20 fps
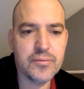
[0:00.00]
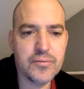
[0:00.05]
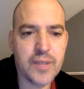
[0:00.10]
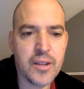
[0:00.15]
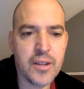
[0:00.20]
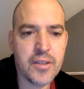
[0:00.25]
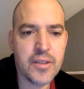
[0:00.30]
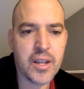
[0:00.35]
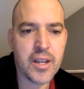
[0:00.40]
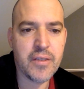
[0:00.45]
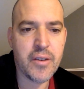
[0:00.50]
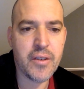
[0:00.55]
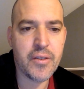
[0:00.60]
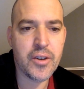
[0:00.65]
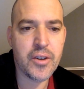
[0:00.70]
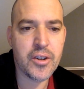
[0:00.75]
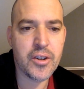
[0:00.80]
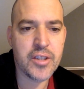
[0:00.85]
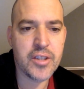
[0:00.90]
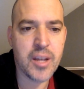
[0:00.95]
I don't think I've
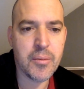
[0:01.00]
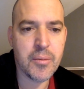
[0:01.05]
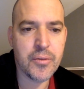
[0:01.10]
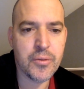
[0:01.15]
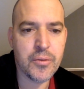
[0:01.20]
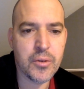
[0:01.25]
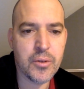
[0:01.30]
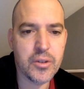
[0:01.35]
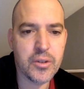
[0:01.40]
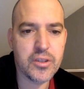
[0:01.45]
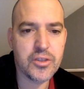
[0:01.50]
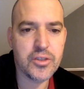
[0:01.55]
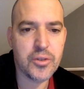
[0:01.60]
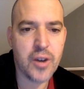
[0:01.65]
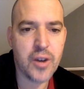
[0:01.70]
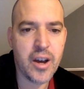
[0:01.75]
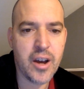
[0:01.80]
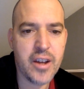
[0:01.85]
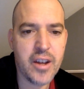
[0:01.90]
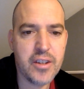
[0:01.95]
ever heard that before.
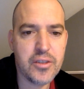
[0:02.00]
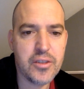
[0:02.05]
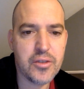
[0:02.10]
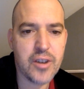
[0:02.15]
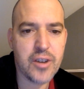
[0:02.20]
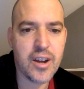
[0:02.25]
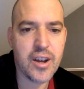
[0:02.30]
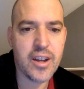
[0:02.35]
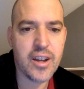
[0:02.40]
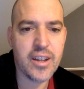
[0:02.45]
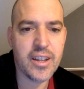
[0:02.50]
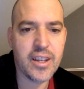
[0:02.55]
Try